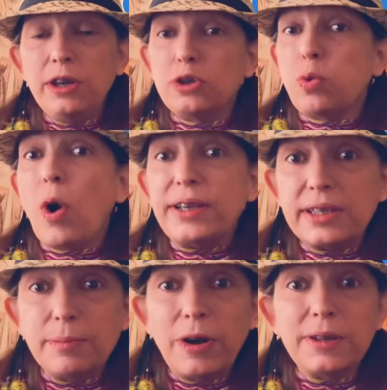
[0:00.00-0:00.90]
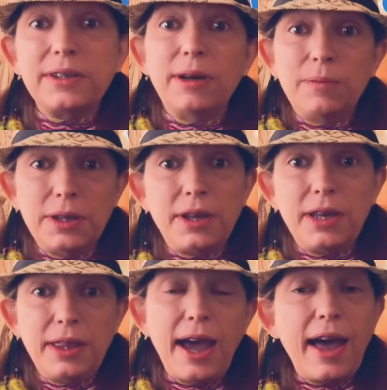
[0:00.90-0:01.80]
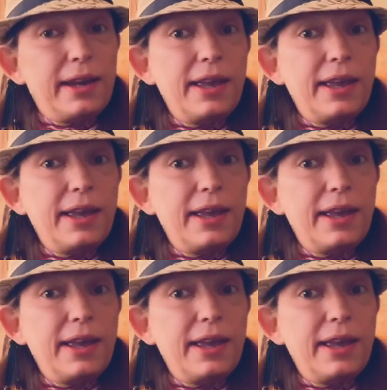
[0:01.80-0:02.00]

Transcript: twice a month, something like that.